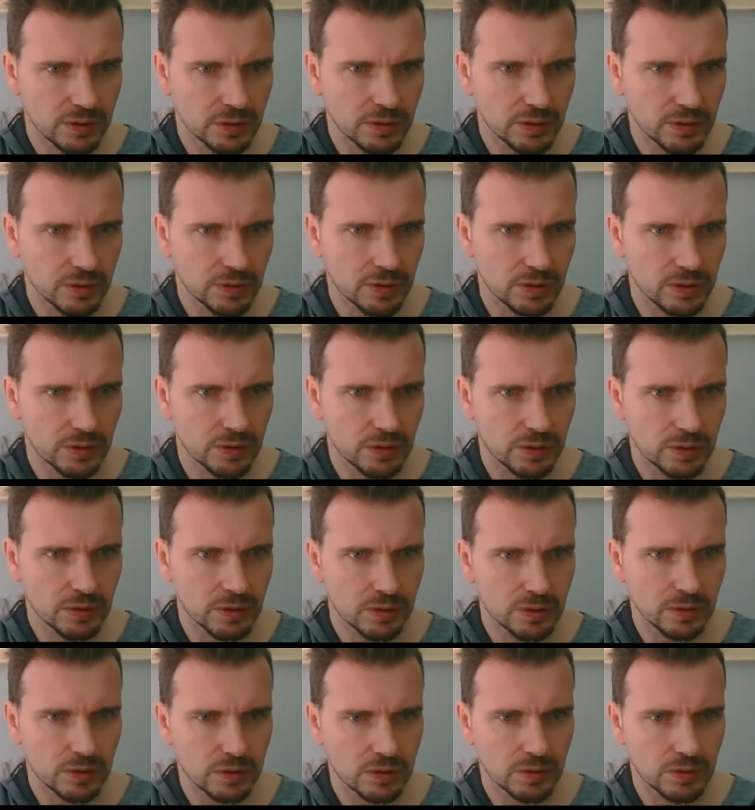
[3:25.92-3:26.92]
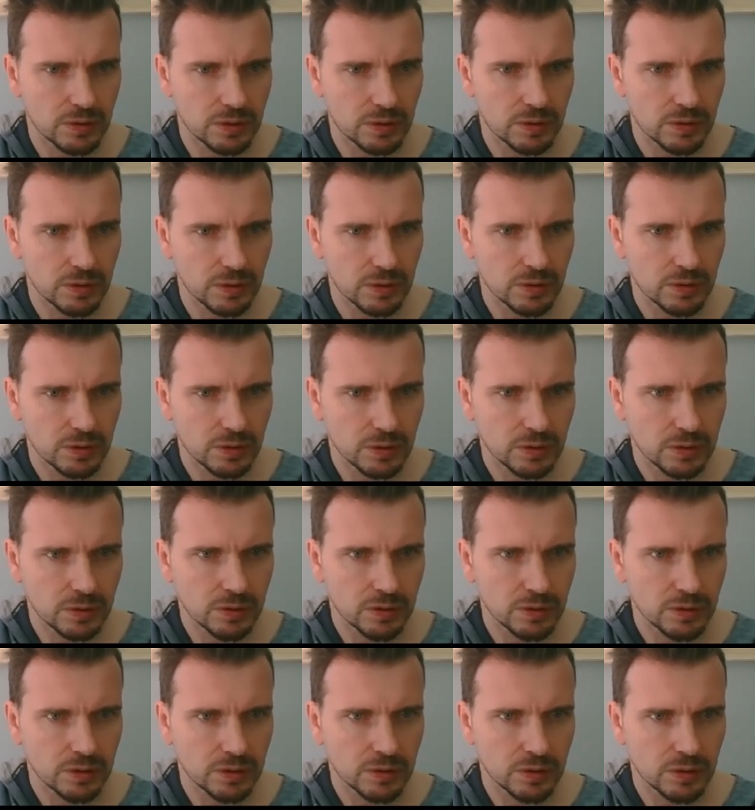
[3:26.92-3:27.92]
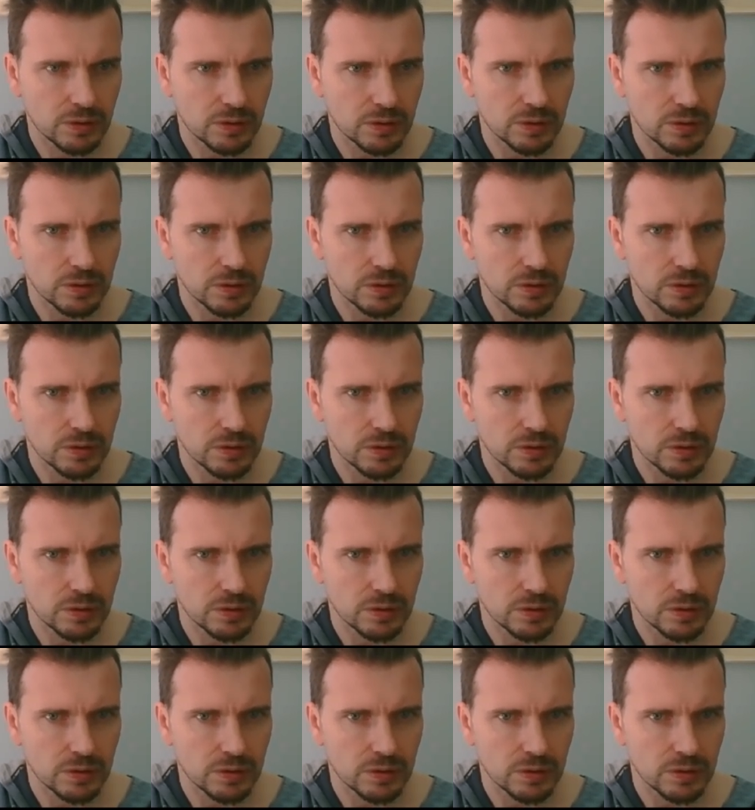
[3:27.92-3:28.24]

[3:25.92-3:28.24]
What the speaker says: (no one is talking)